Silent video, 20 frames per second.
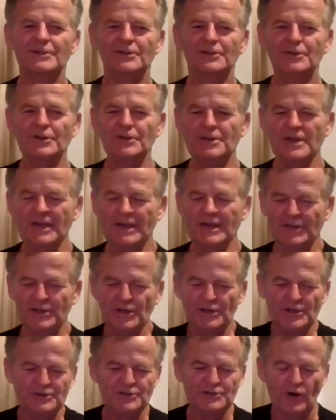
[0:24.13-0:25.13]
Good
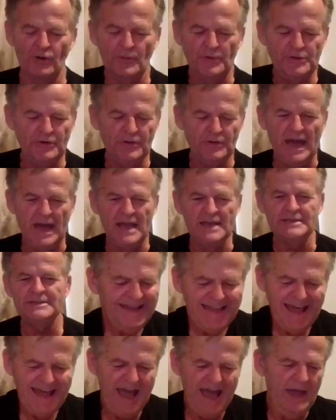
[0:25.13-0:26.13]
to talk with you guys.
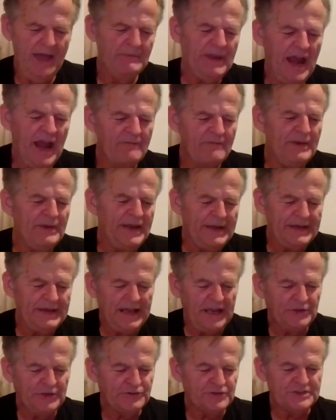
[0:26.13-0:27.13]
I mean, I've been
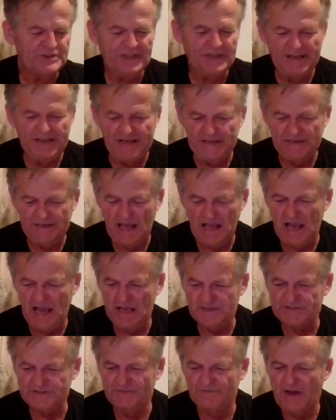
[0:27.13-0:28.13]
interested in
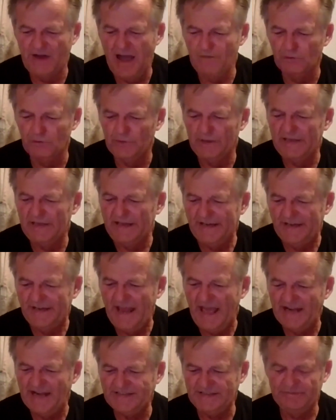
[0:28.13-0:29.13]
survival related
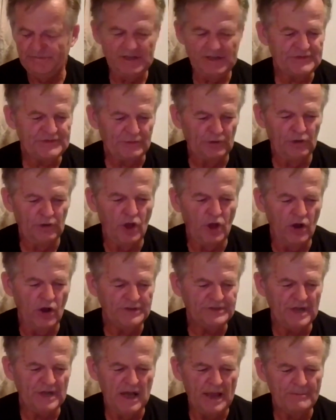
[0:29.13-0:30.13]
activities for a long
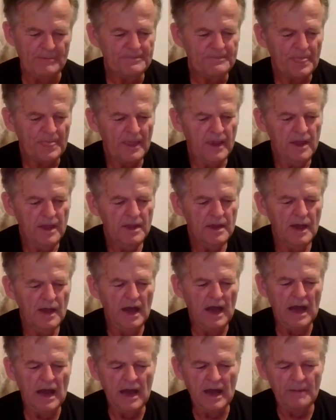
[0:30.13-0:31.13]
time.
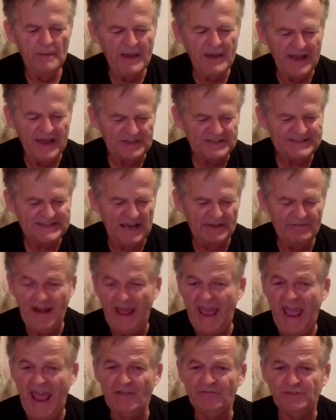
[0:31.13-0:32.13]
About
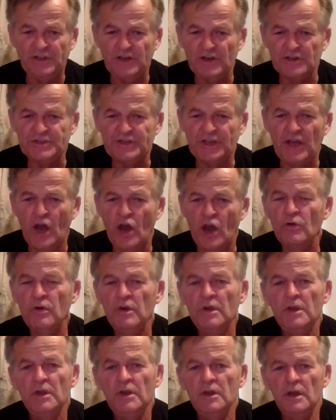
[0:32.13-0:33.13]
7.5 years ago,
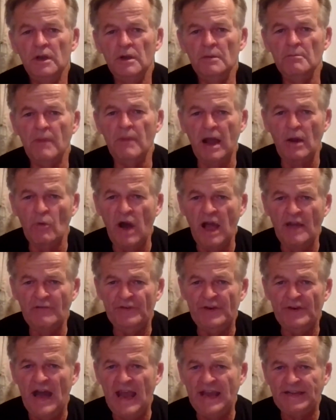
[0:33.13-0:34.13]
my wife
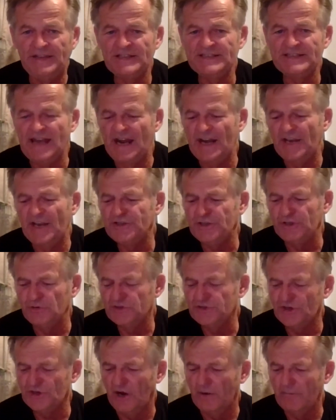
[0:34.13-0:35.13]
and I decided to
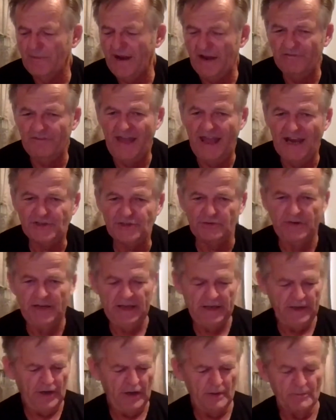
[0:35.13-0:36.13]
start
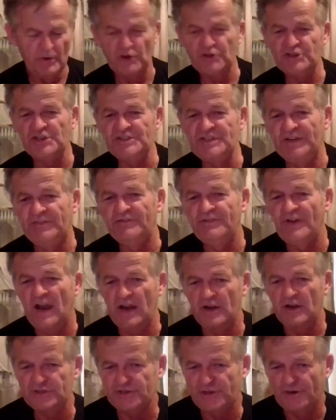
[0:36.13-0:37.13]
manufacturing an emergency
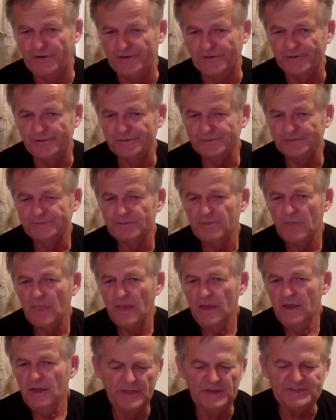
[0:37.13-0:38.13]
fire starter.
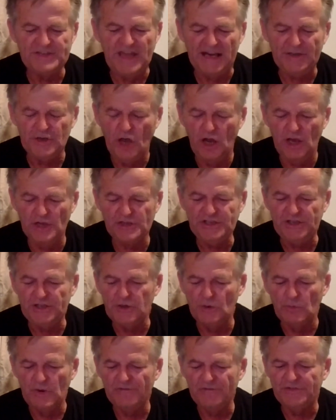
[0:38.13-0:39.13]
The technology
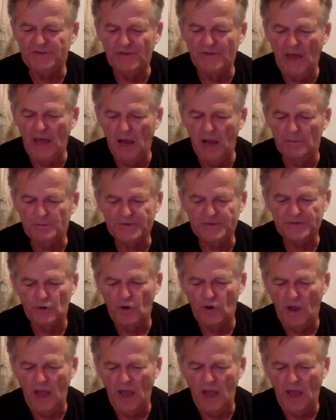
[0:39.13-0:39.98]
that we've developed,